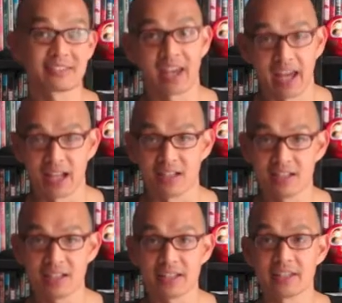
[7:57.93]

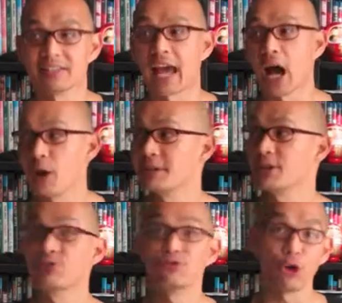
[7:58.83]
tell is how
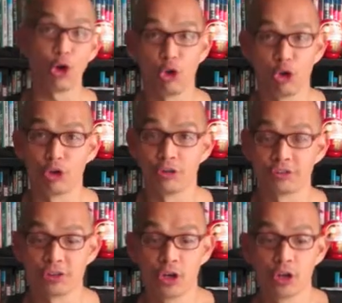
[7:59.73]
many
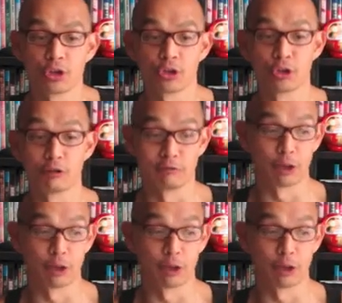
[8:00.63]
falls your